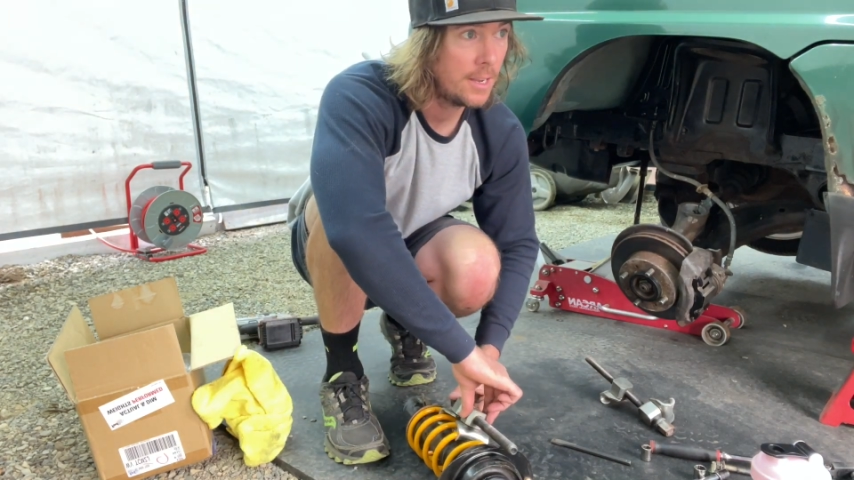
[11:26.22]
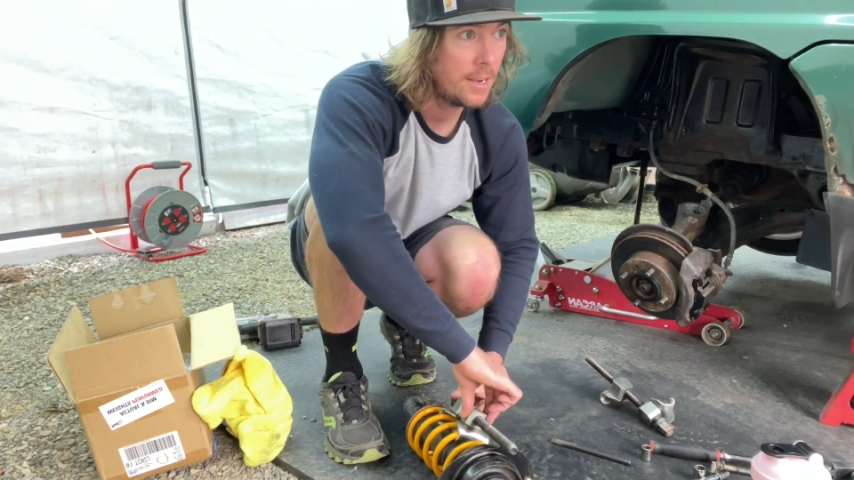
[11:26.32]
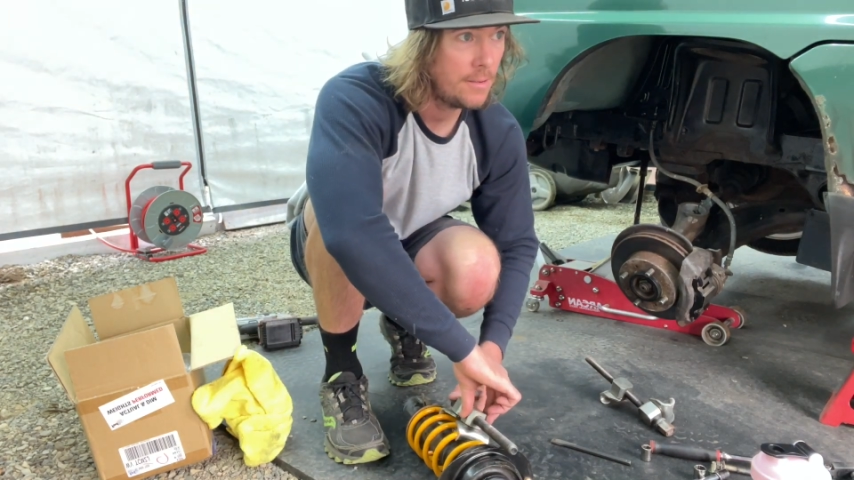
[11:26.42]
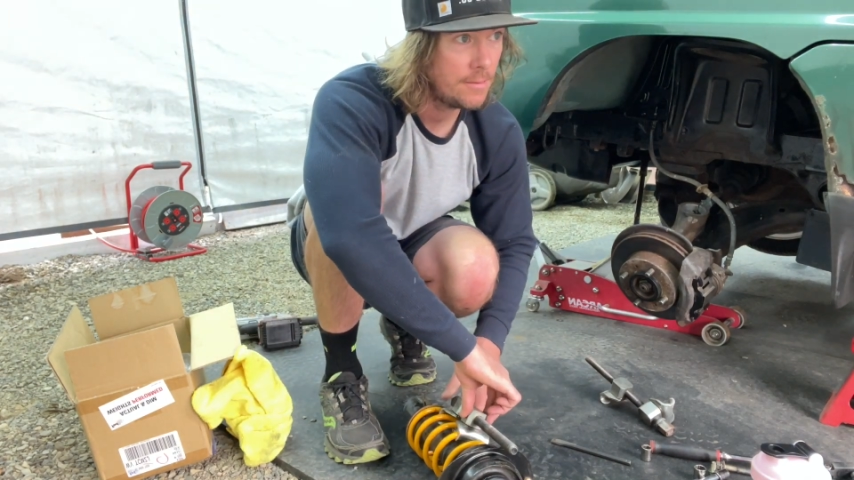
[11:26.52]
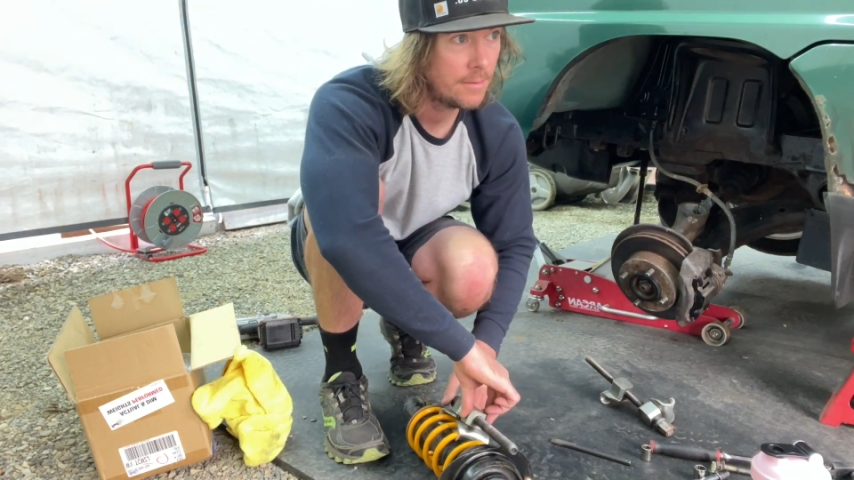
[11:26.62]

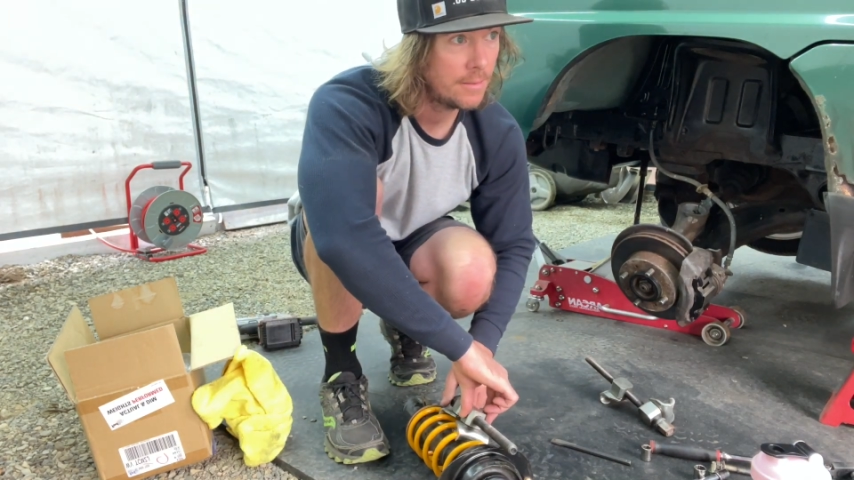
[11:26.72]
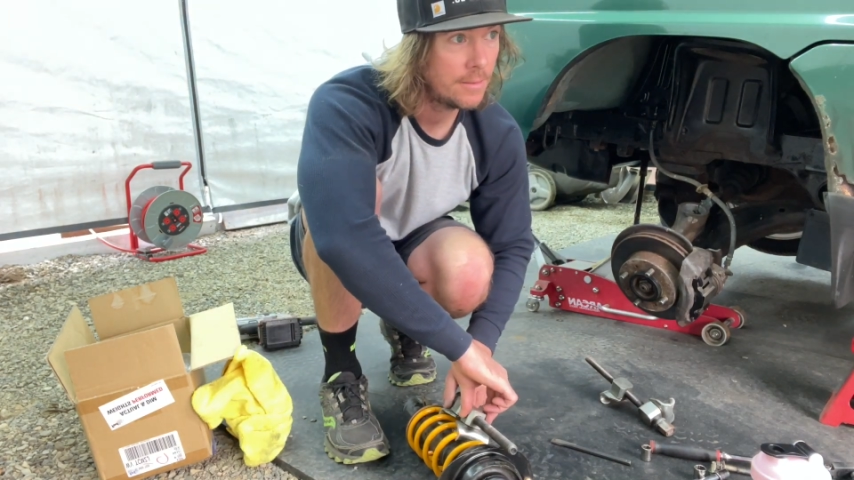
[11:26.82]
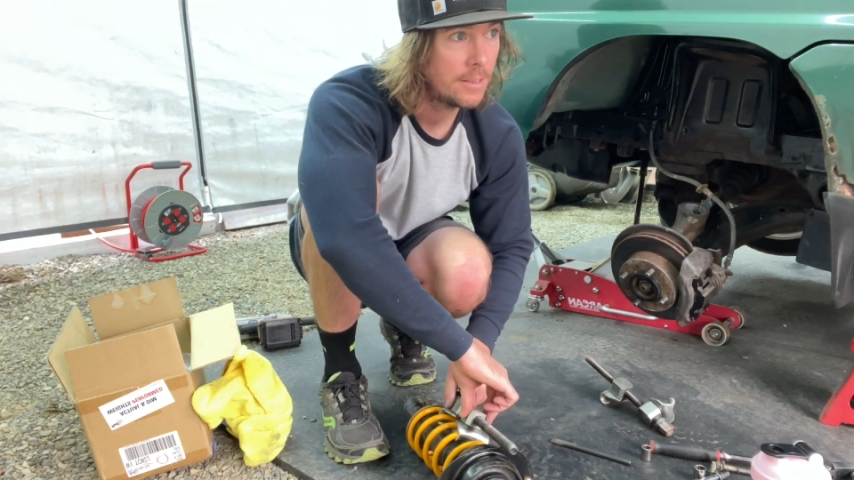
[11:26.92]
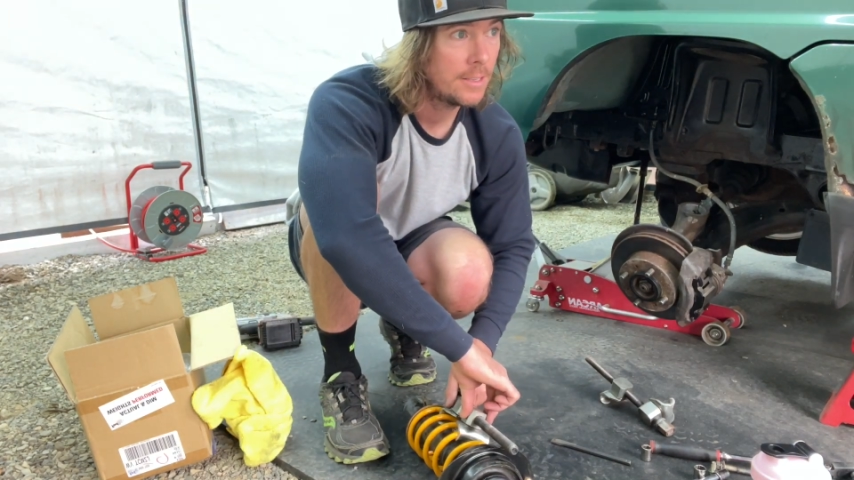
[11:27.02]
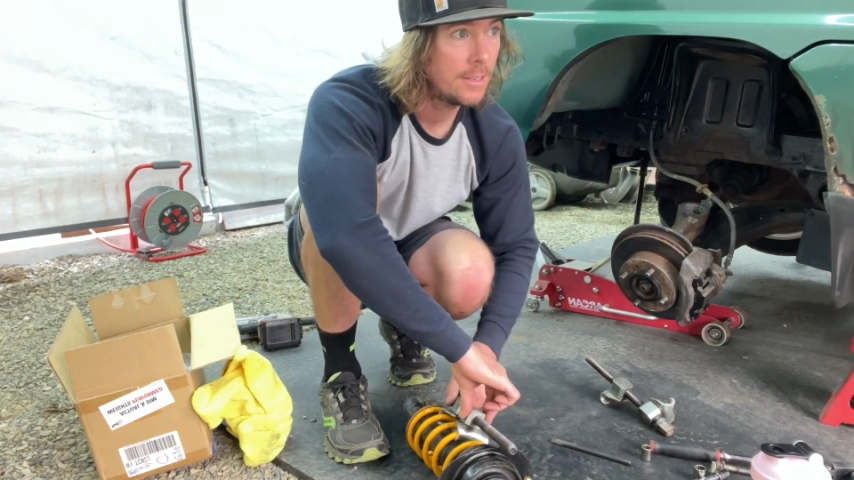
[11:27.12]
out?
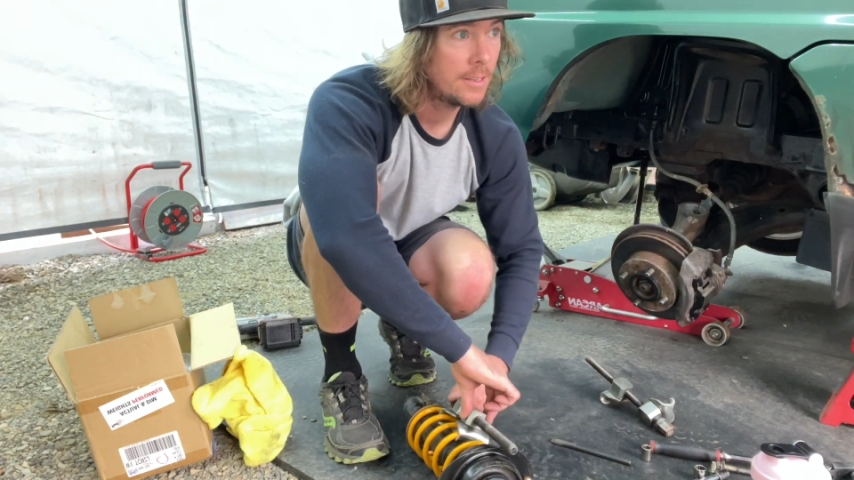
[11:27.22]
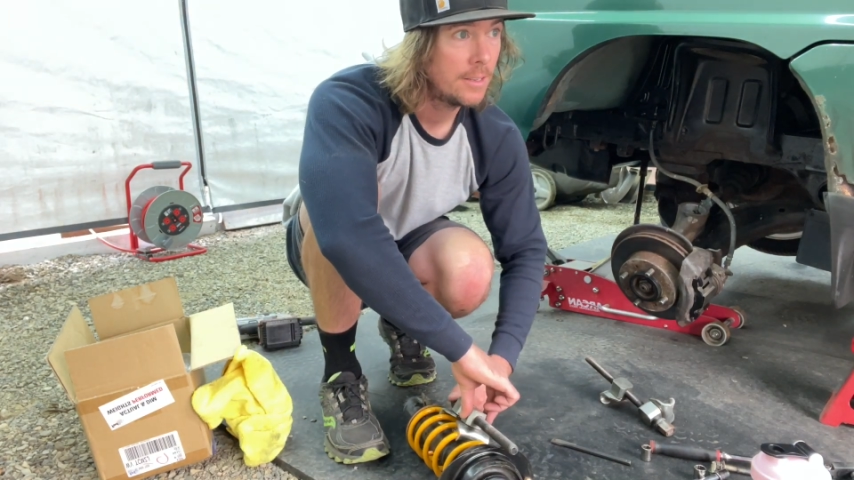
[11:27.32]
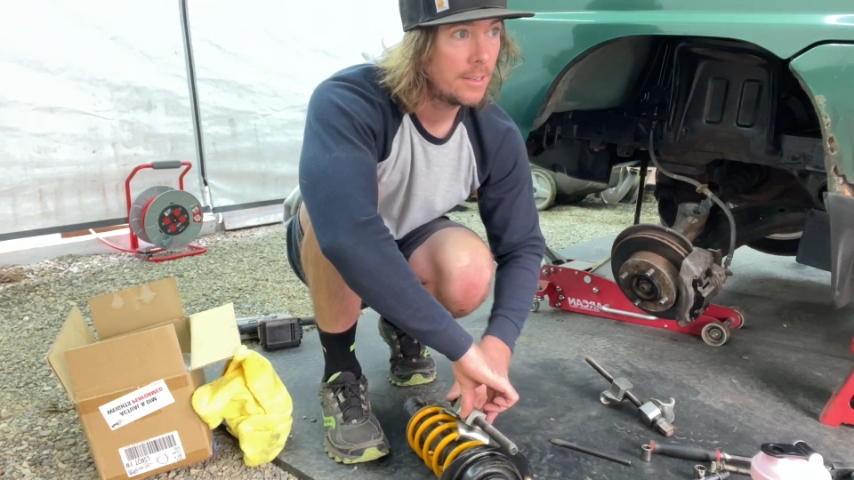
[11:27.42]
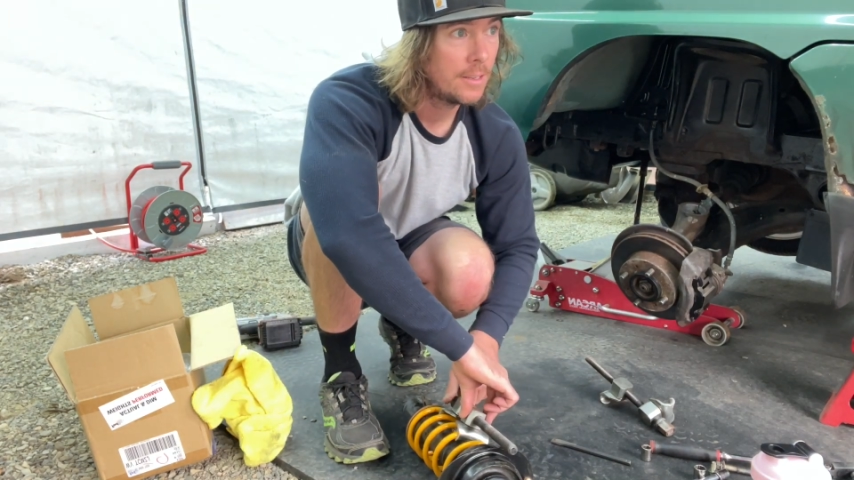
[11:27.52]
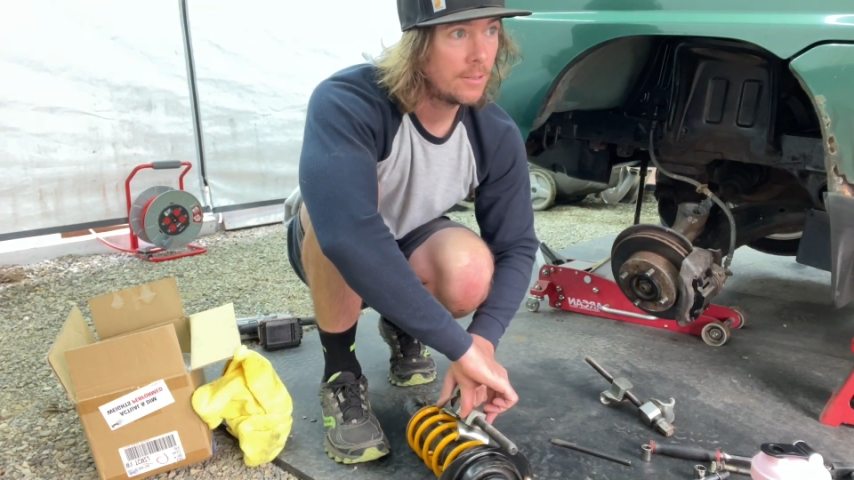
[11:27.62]

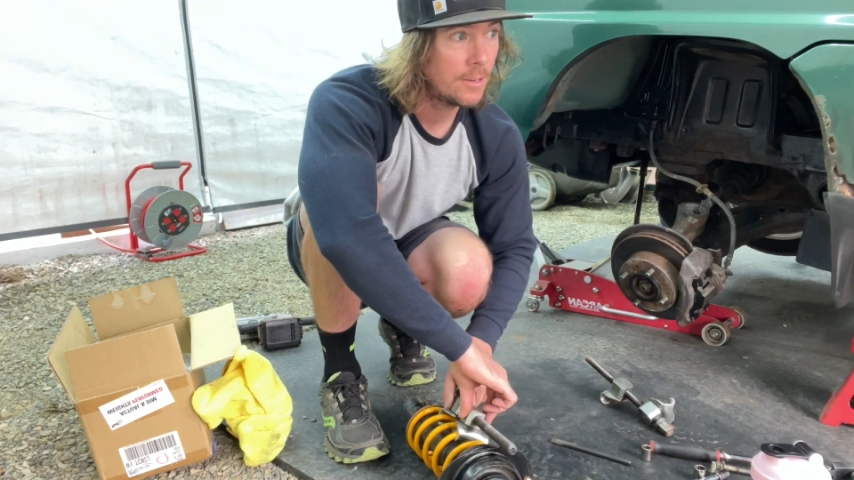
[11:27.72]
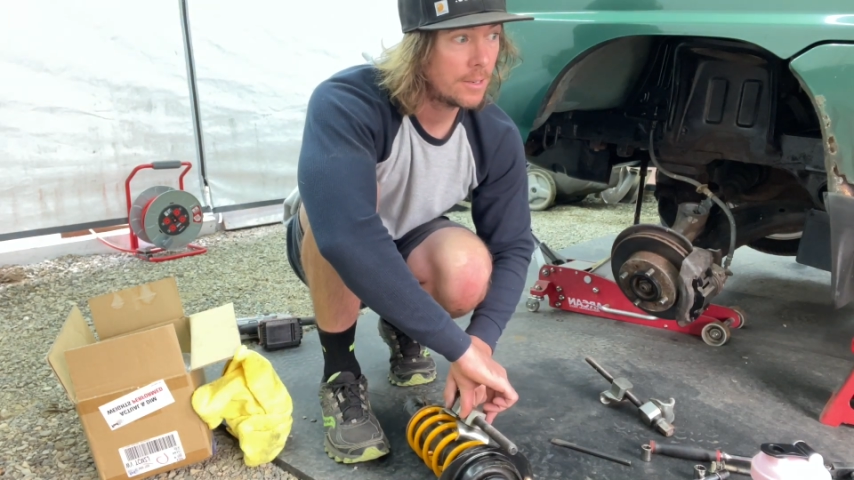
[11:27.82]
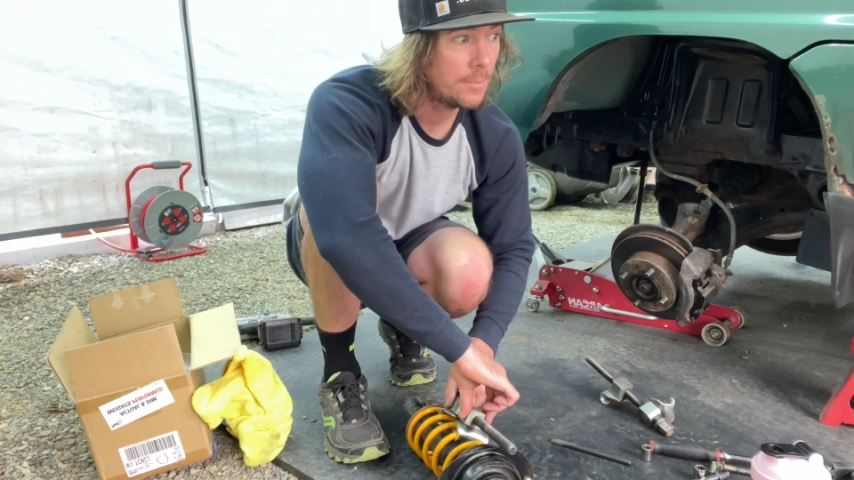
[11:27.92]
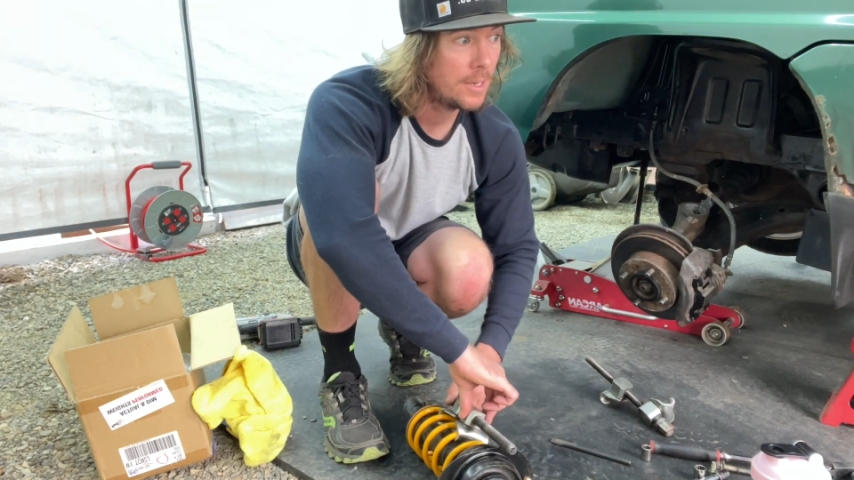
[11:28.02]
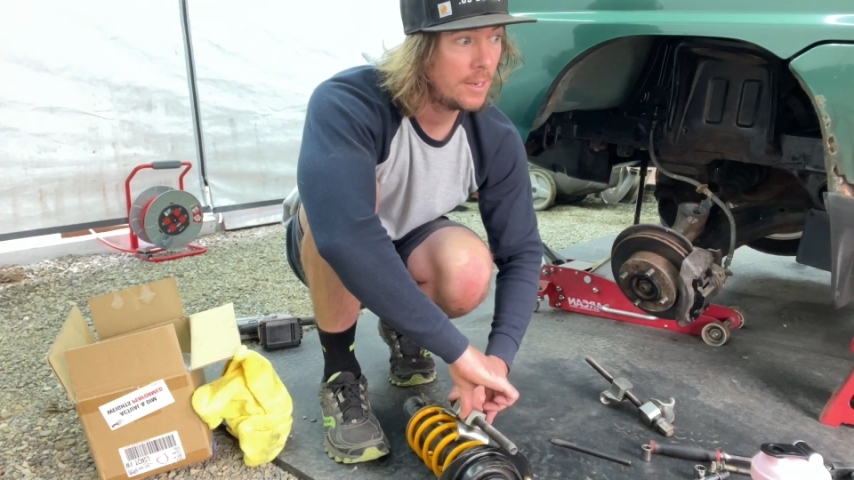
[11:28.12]
You want to
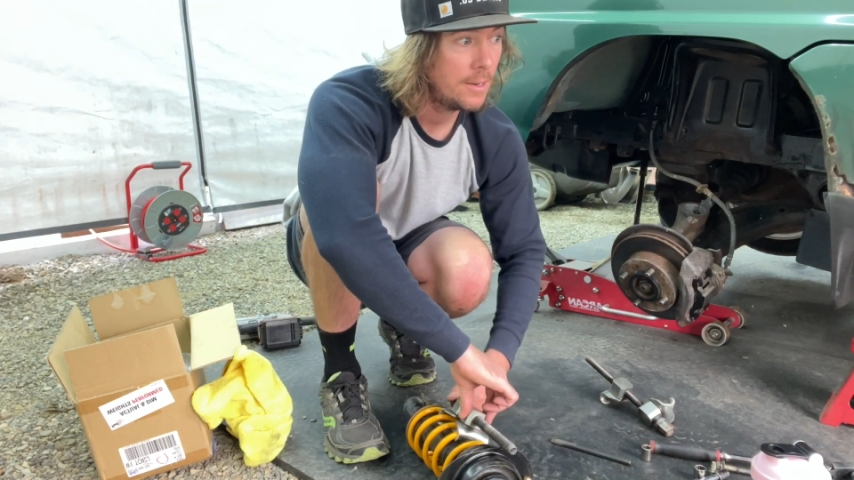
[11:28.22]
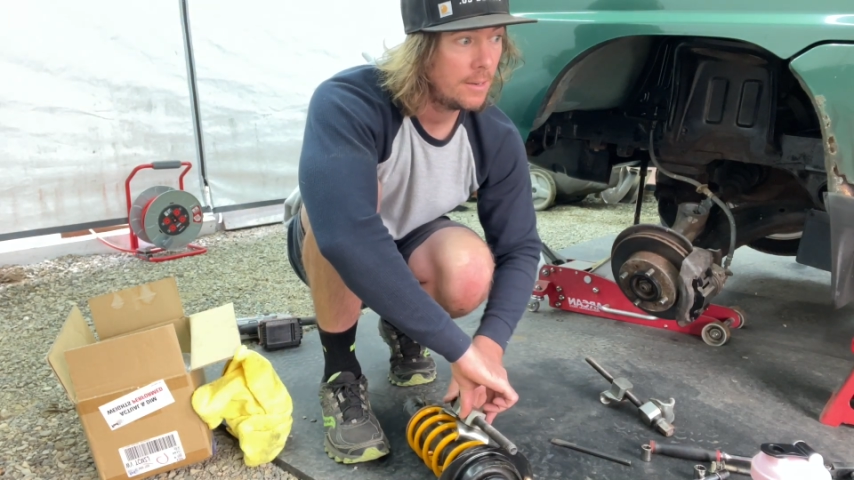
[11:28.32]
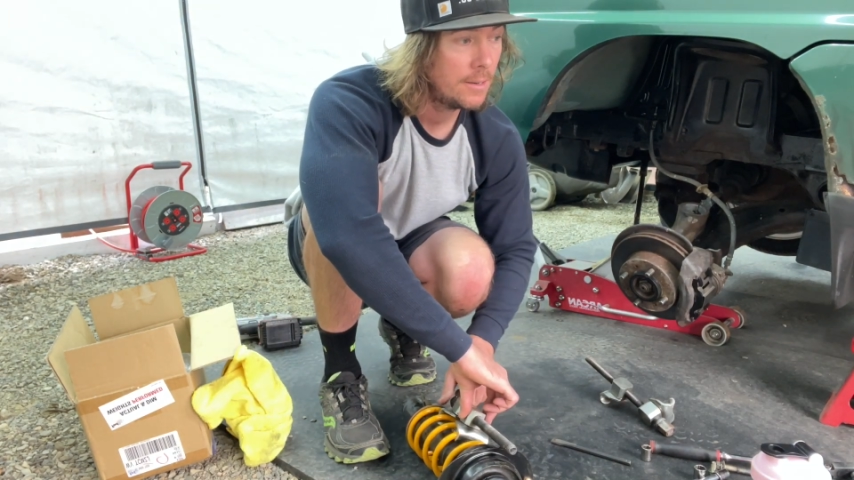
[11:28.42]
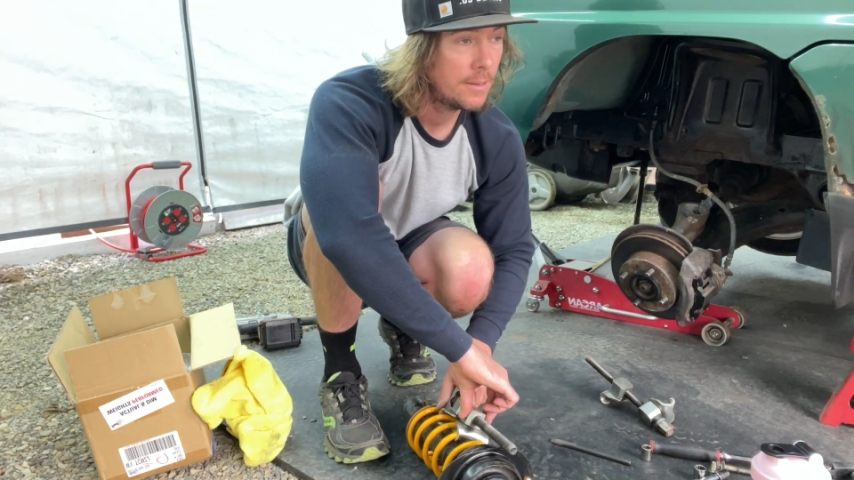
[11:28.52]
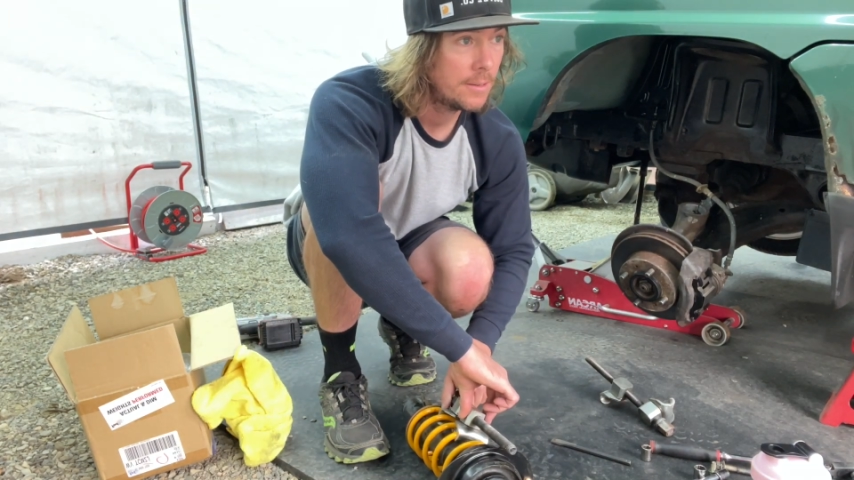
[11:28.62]
come in here?